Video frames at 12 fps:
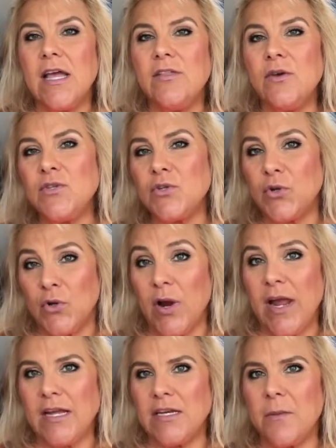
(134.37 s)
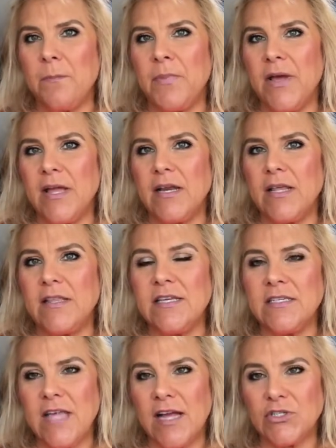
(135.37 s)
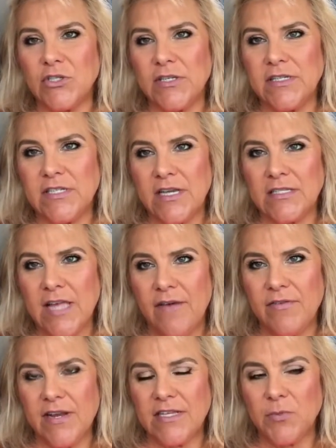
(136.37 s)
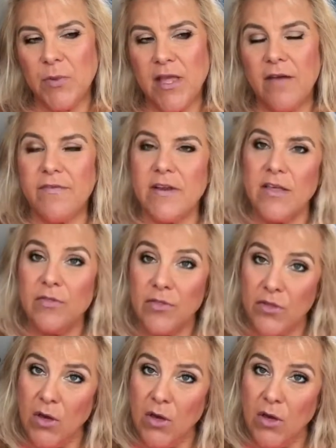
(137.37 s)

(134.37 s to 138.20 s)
Those are great, but this actually does have an SPF in it.